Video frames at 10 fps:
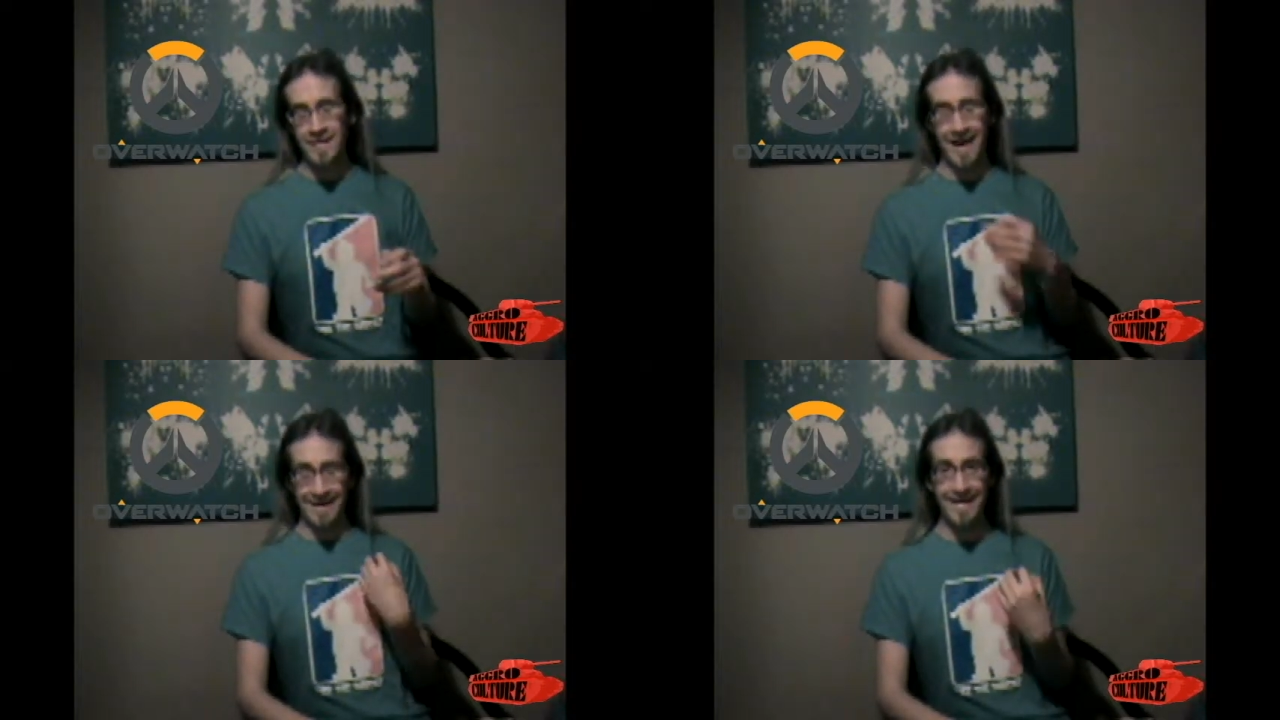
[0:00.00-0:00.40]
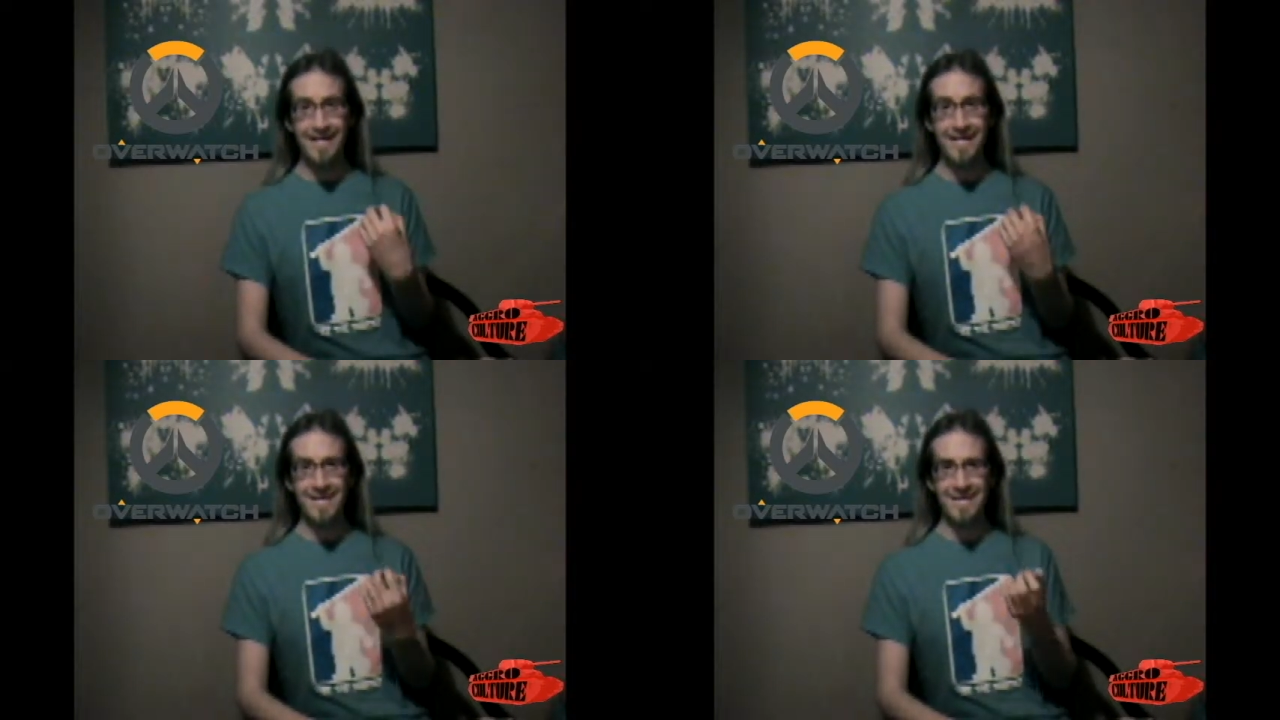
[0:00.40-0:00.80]
I
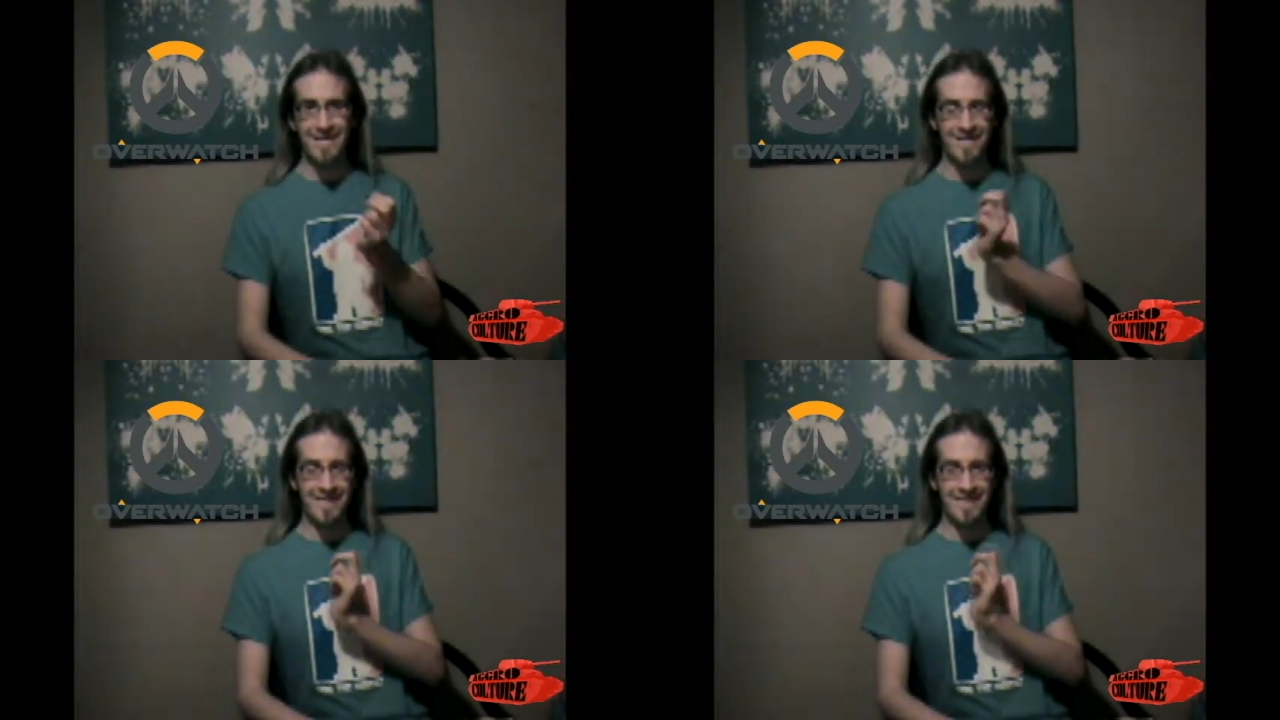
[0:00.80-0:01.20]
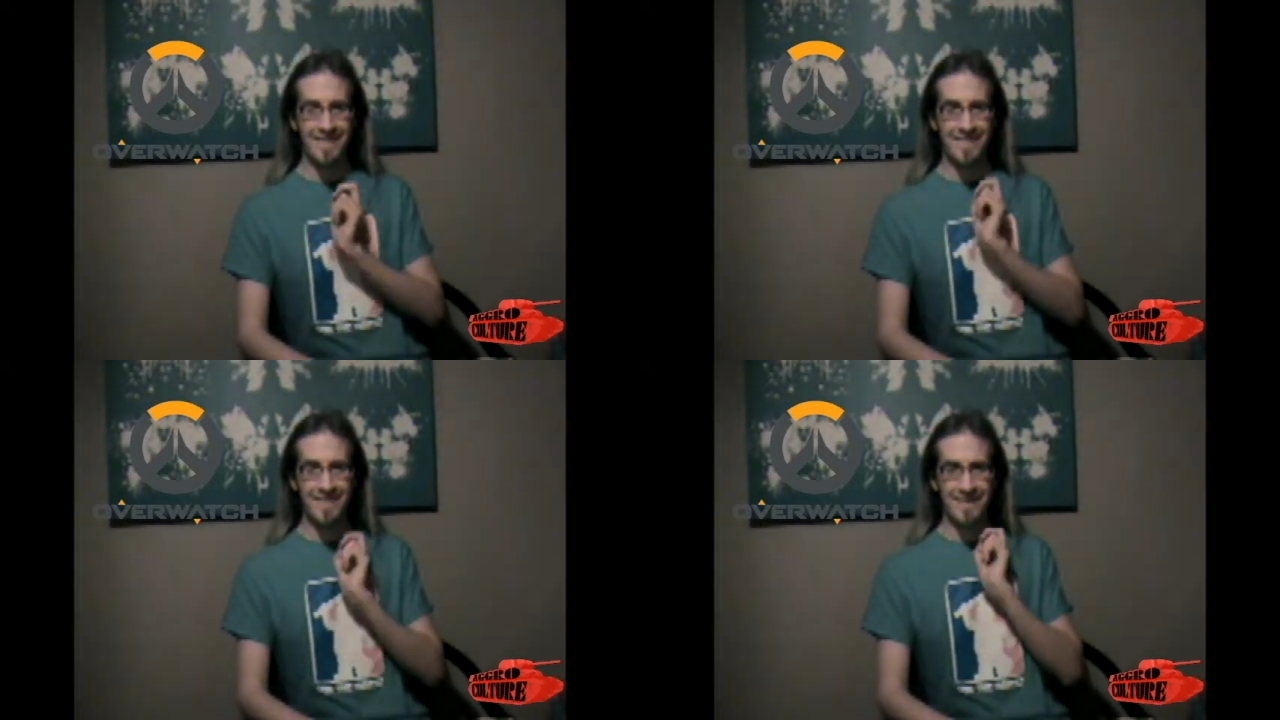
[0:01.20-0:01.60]
like that there
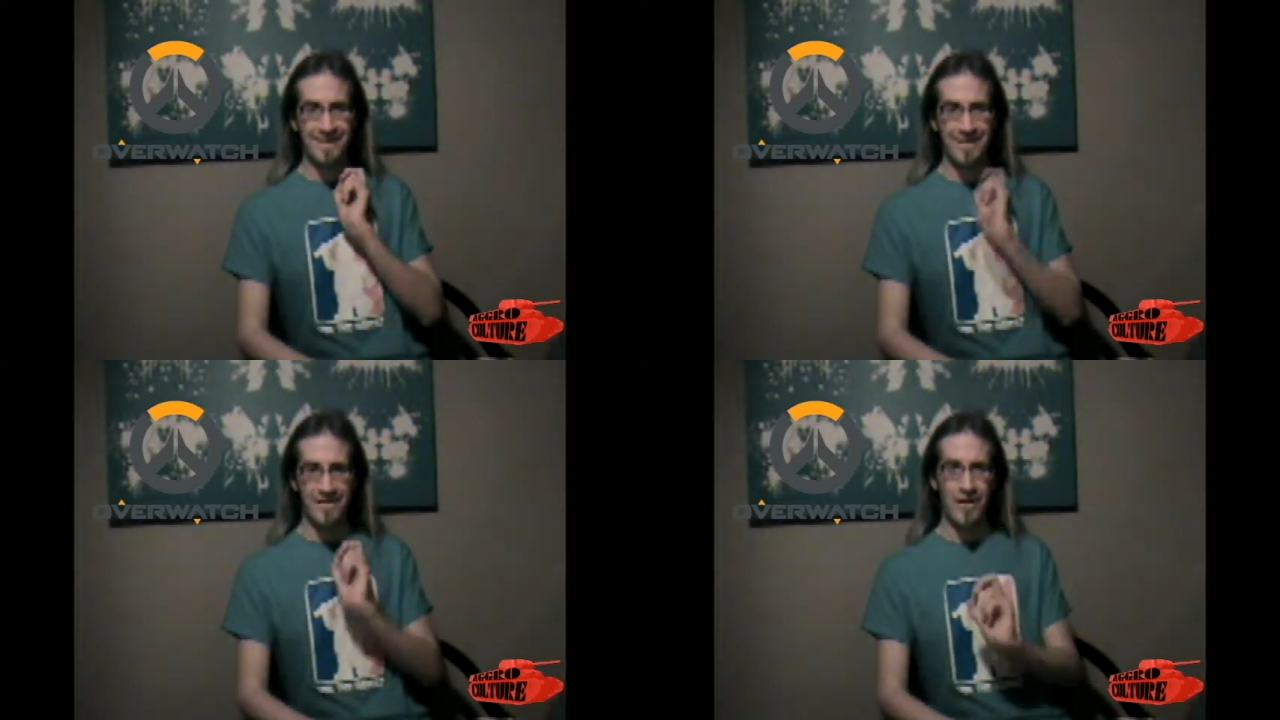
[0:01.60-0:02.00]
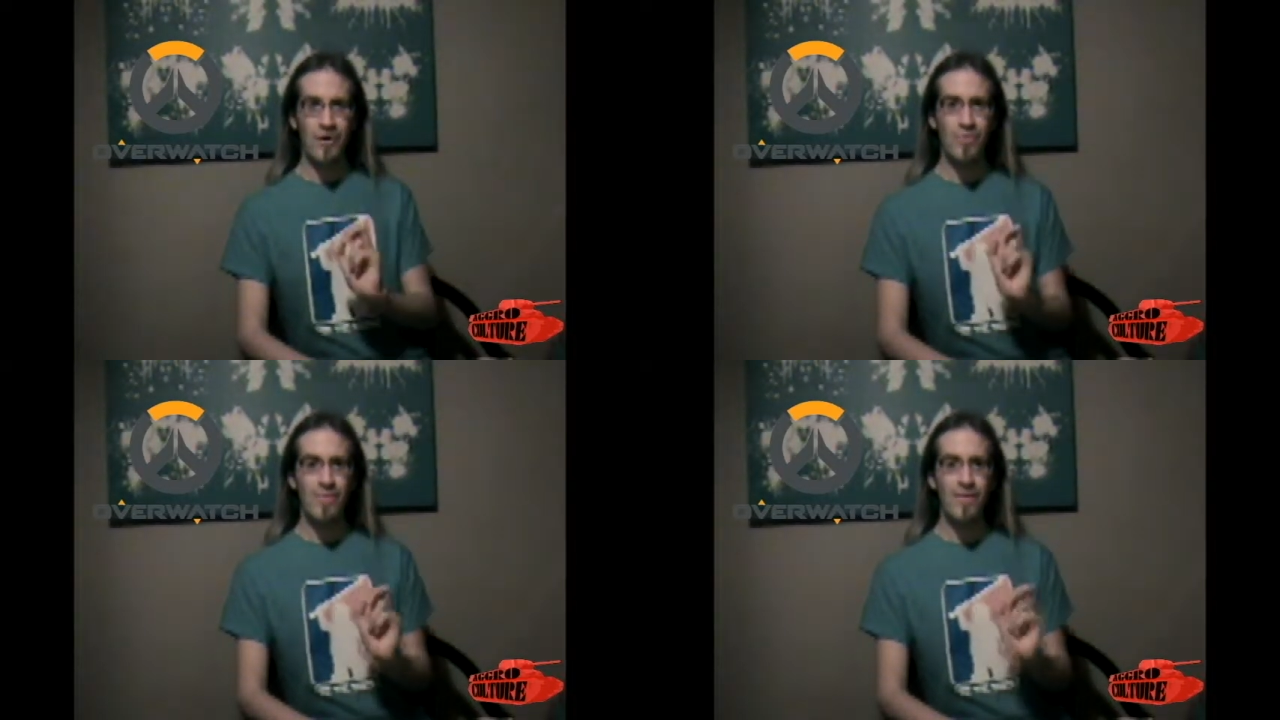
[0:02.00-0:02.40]
is
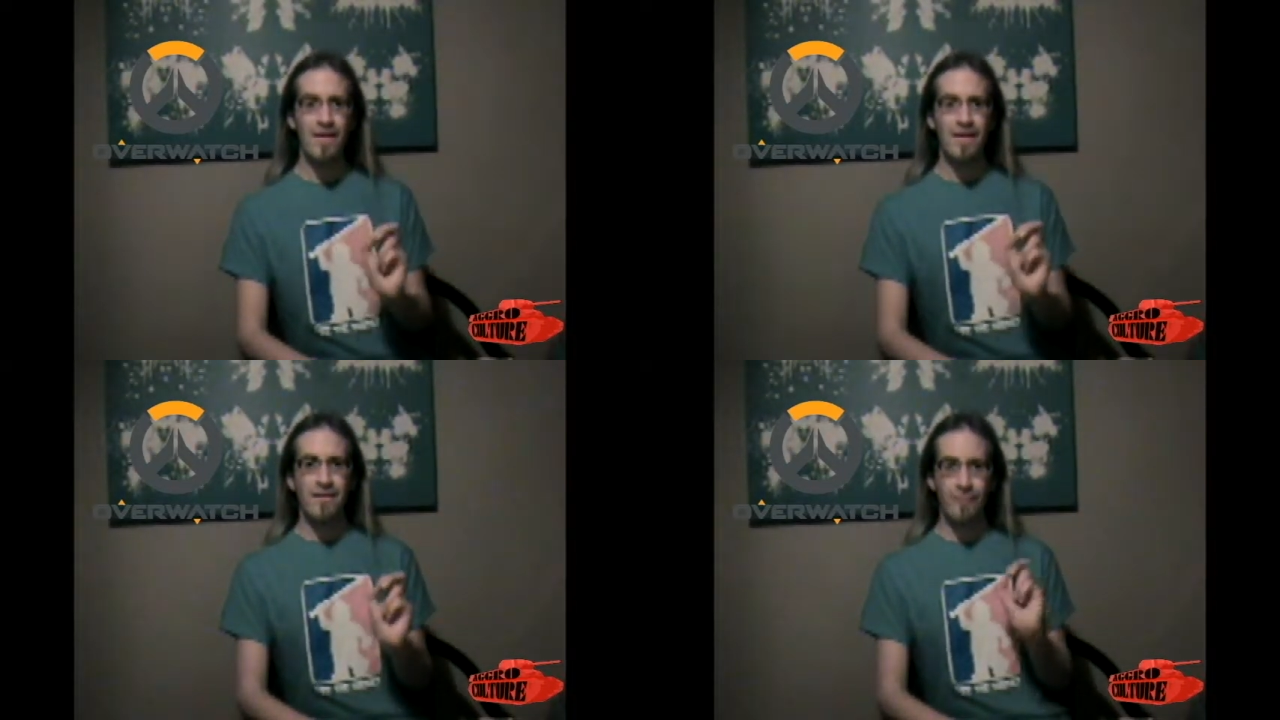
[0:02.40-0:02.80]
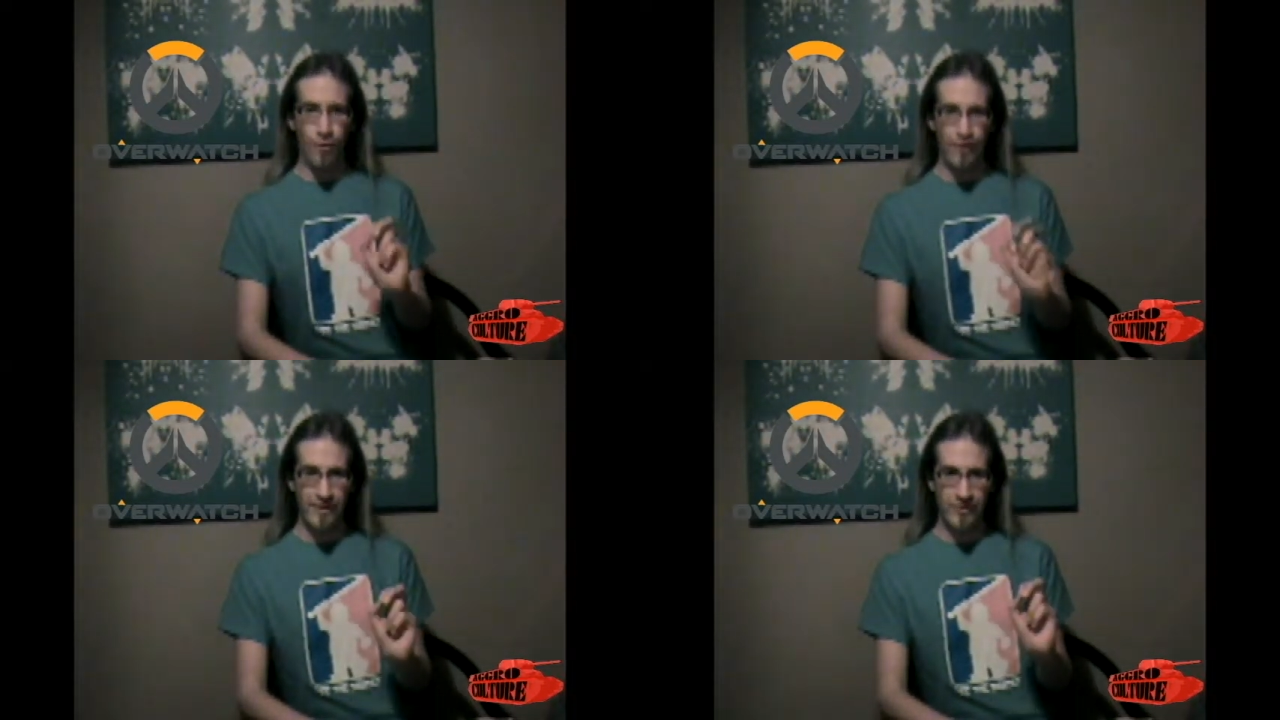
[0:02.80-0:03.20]
no
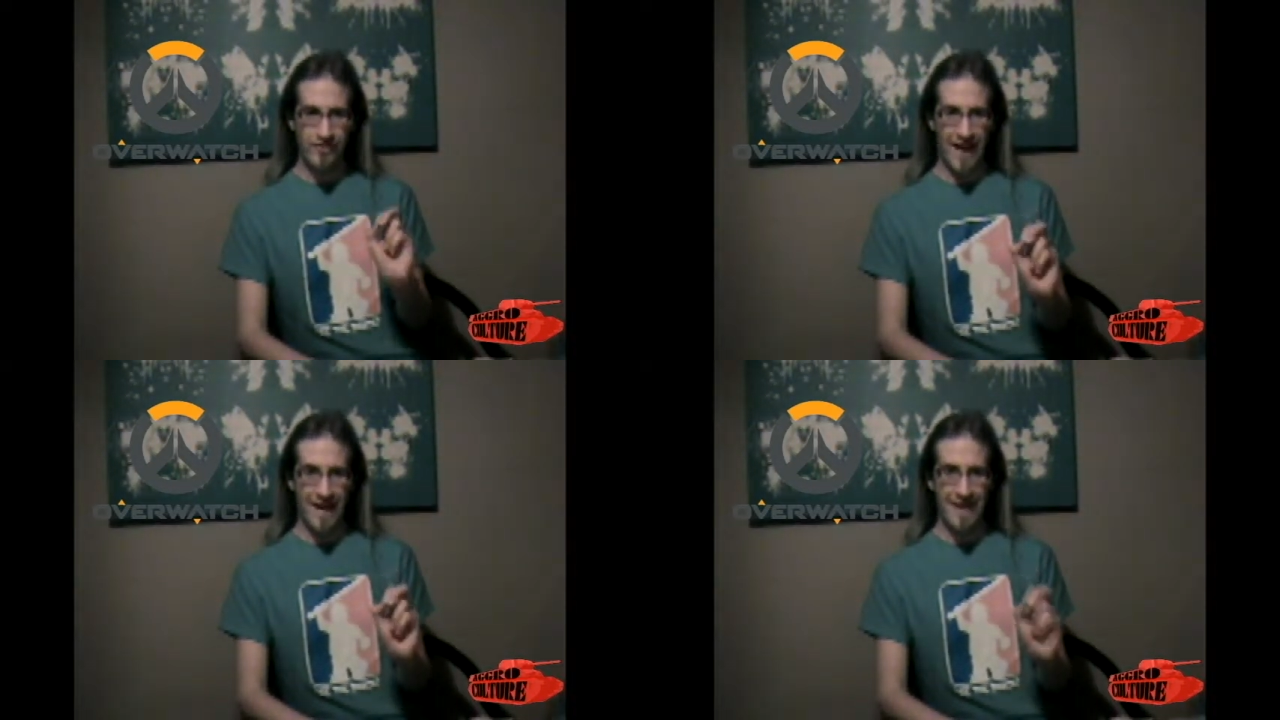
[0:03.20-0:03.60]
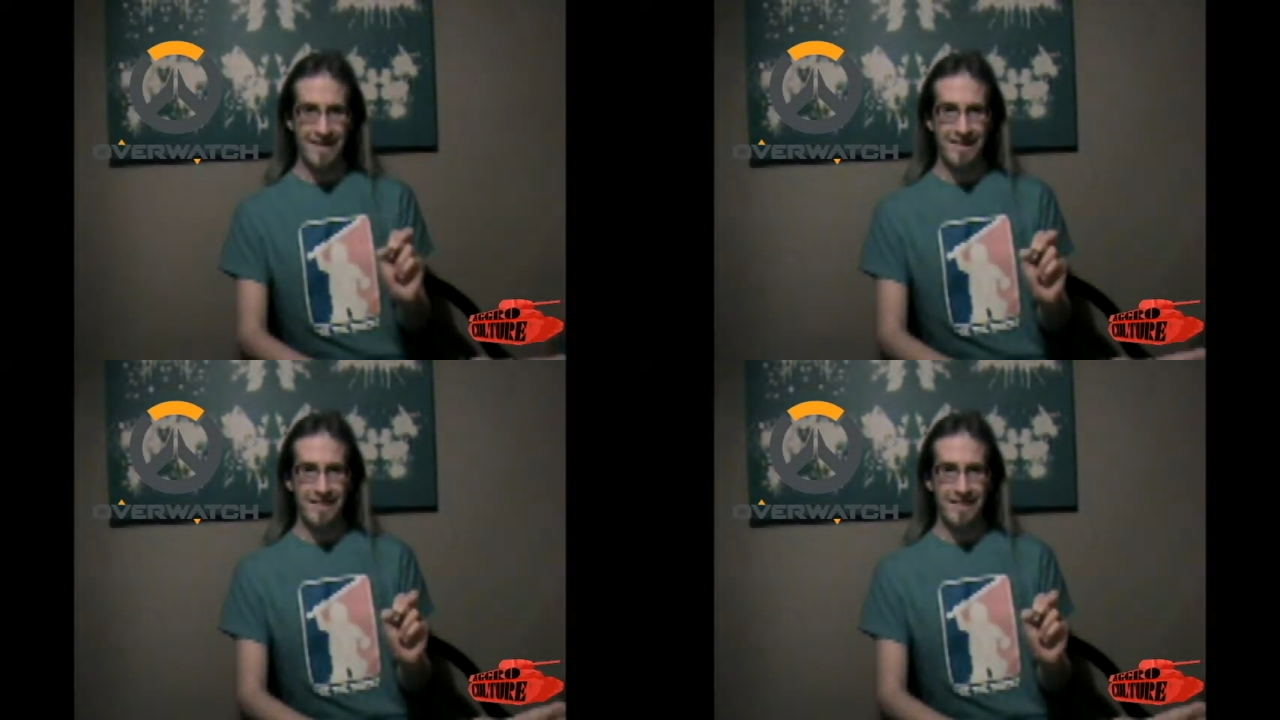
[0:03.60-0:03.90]
voice chat.